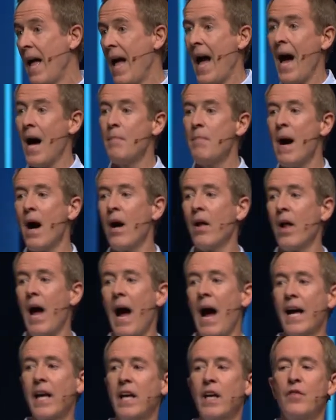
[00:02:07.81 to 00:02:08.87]
How about
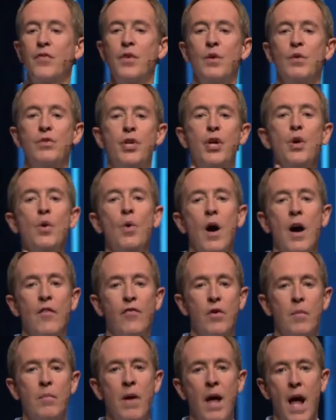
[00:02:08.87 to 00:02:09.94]
I give you two of
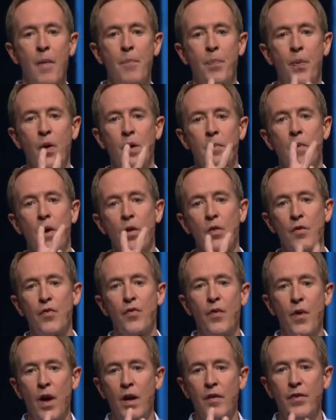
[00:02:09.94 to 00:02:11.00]
them and put them on the
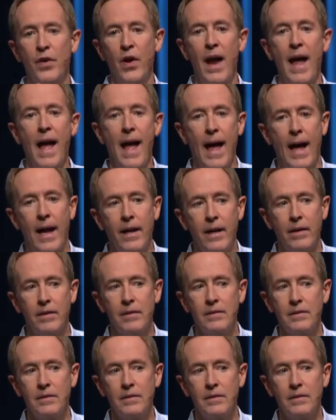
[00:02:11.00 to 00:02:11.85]
front of your head?